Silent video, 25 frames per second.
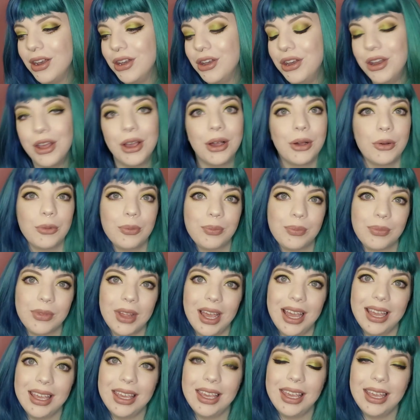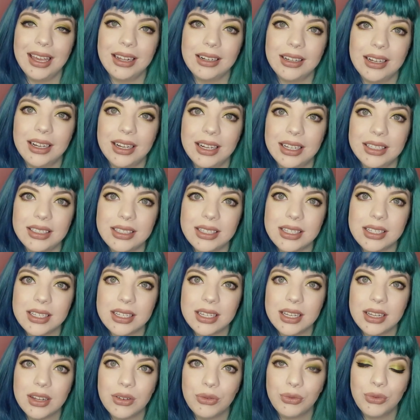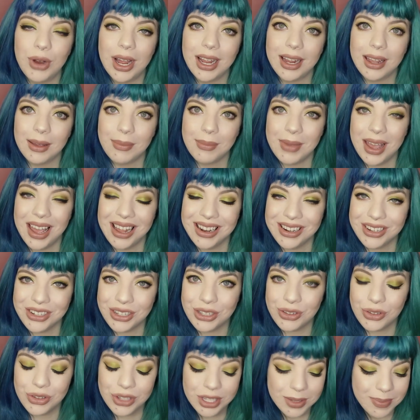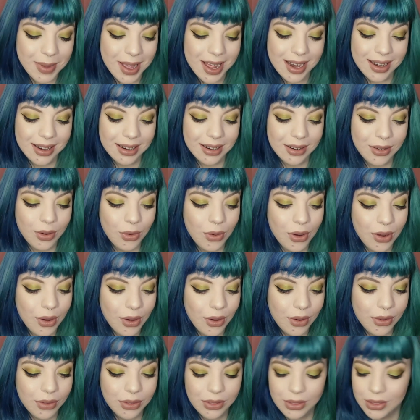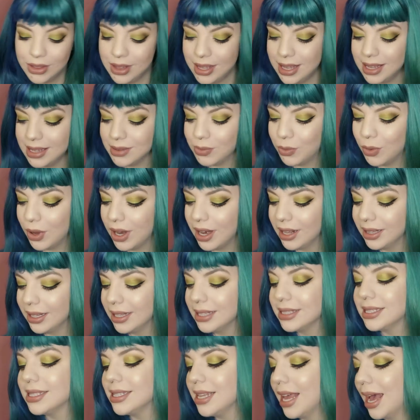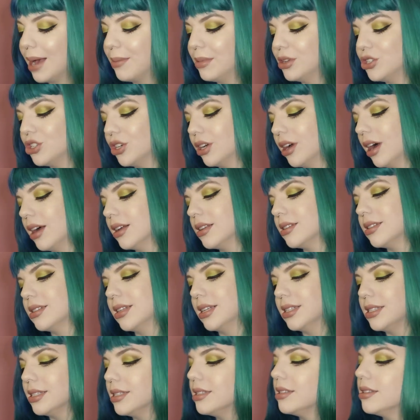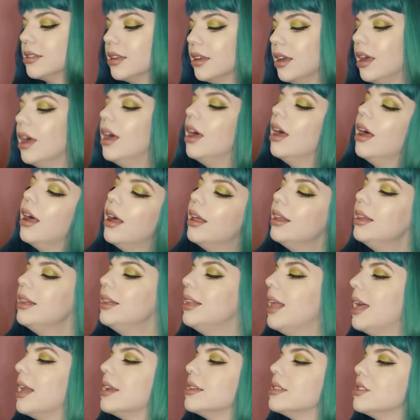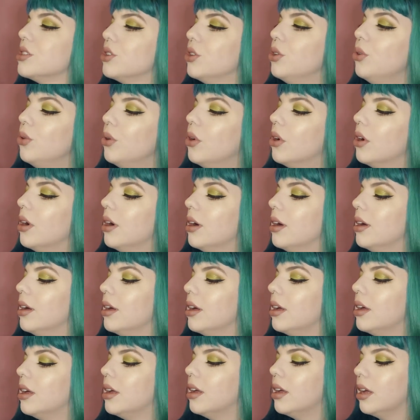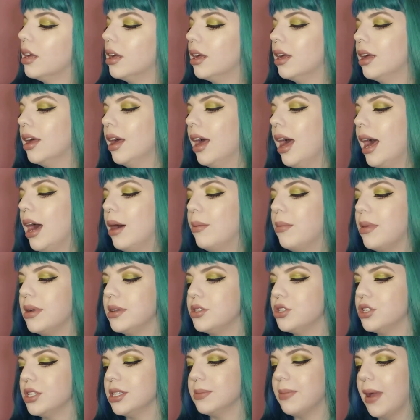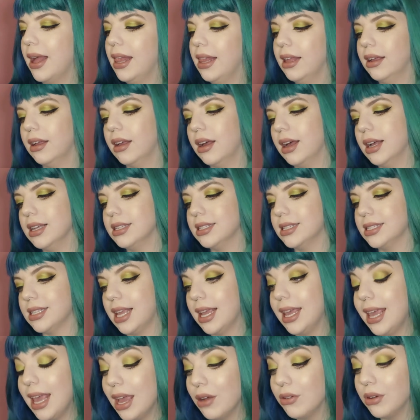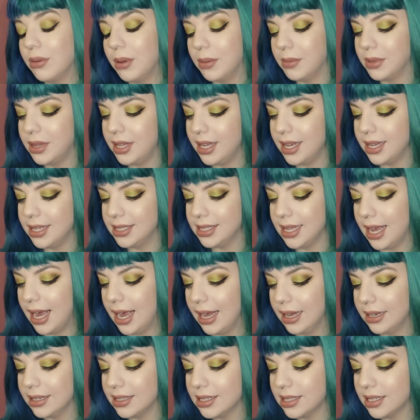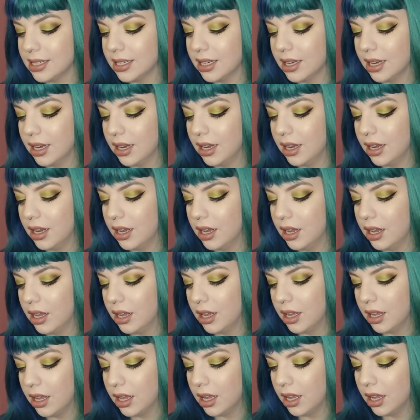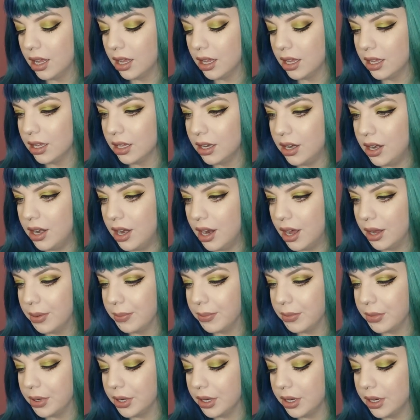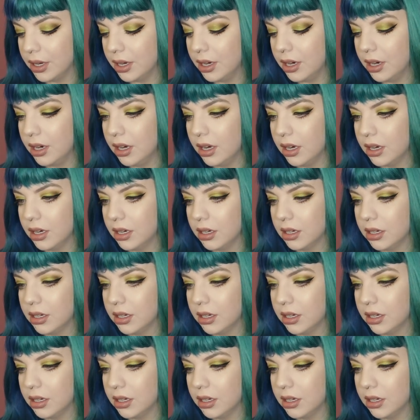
no i cannot recommend you spend the what let's see how much it costs let's let us google how much this palette costs because i can't remember the exact number